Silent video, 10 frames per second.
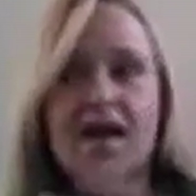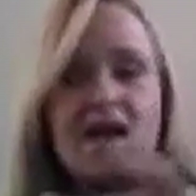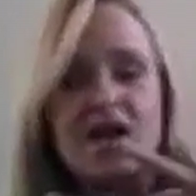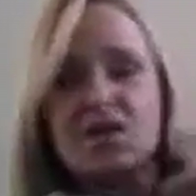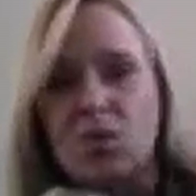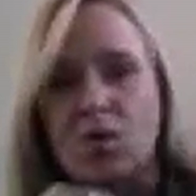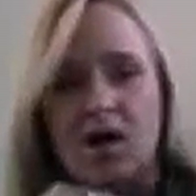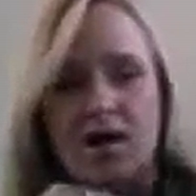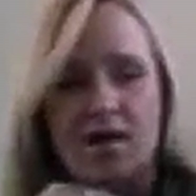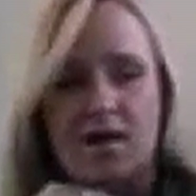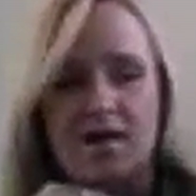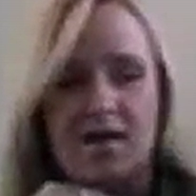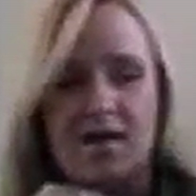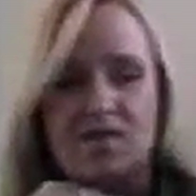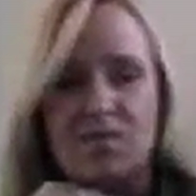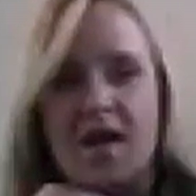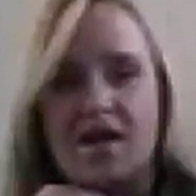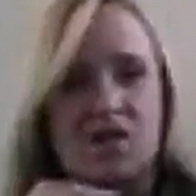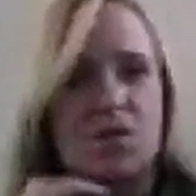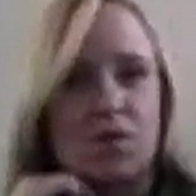Each one is
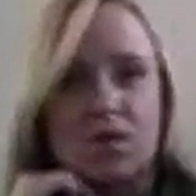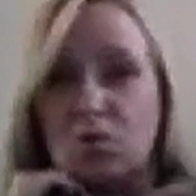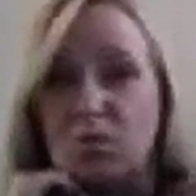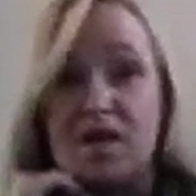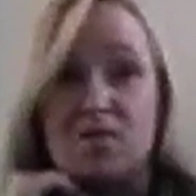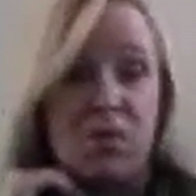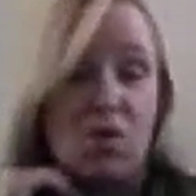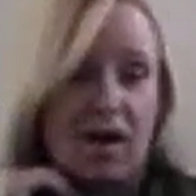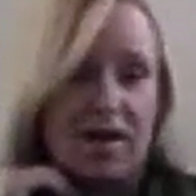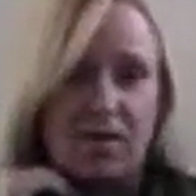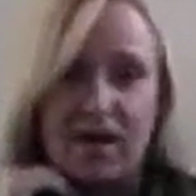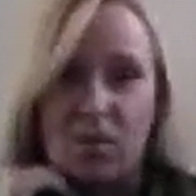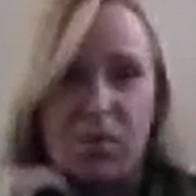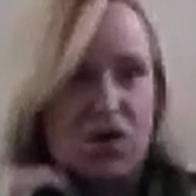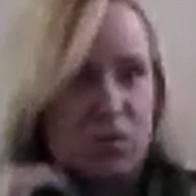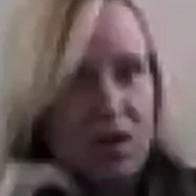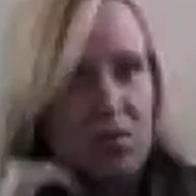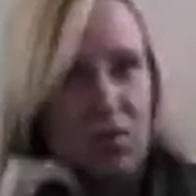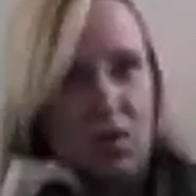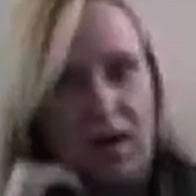made into a little pinpoint, like a push
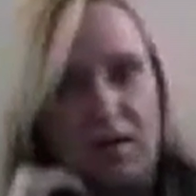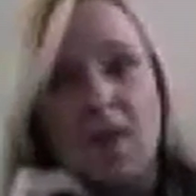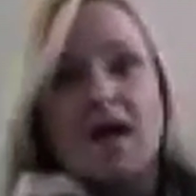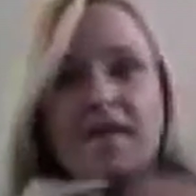pinpoint.